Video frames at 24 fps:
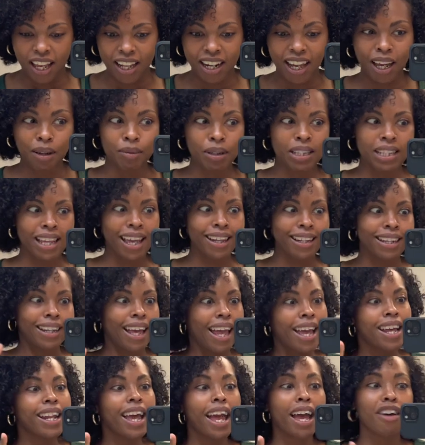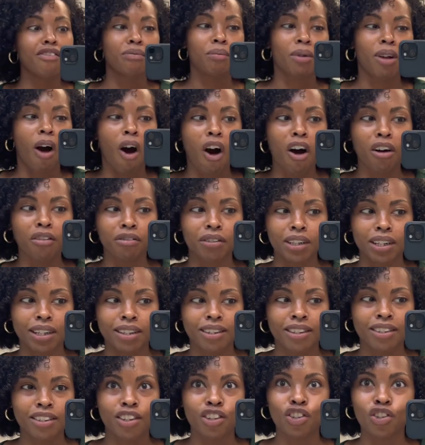and I'm excited, and I have an
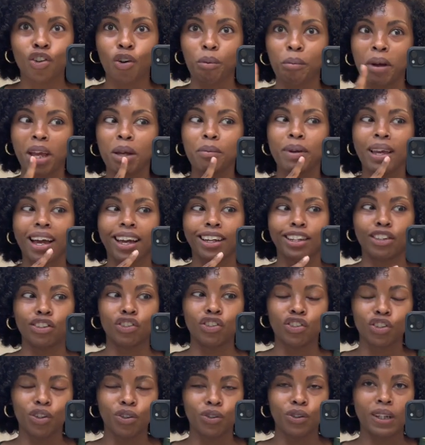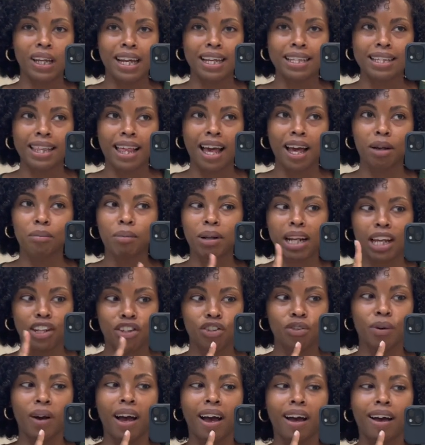office, so maybe I can show you guys that, but I
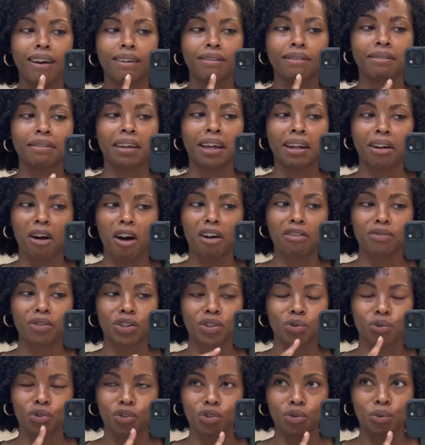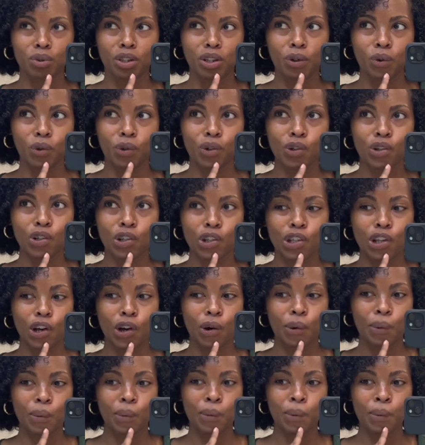do have an office, which is really cool.
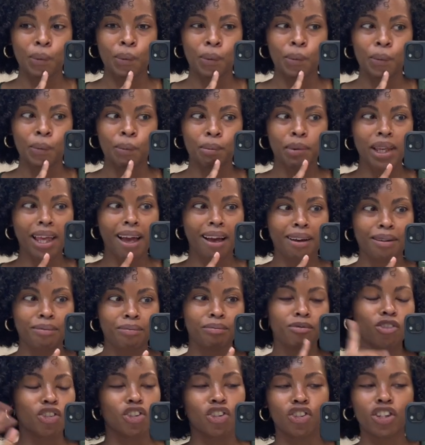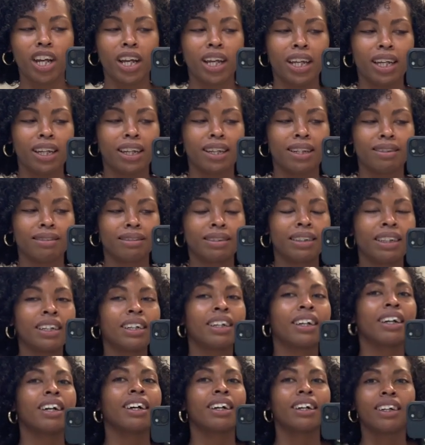So, but yeah, just checking in.
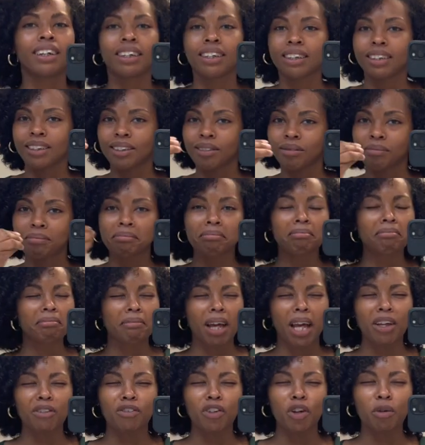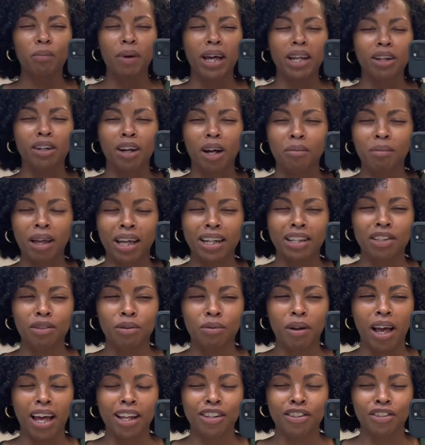I feel better. I'm not
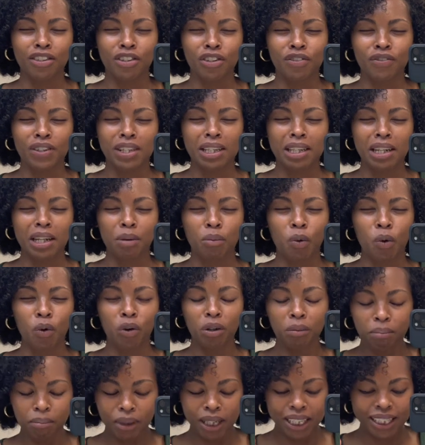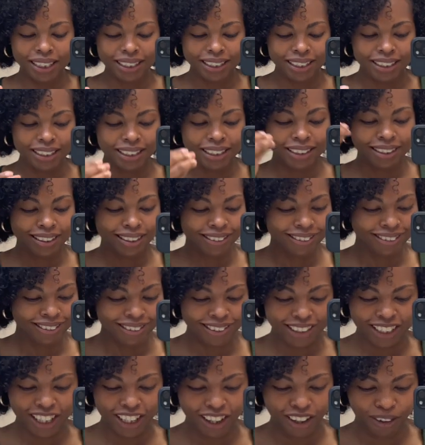as nervous anymore, but
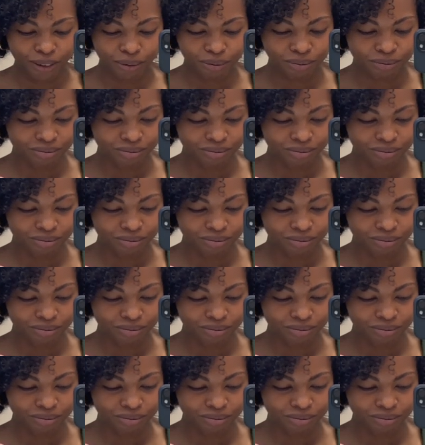you know,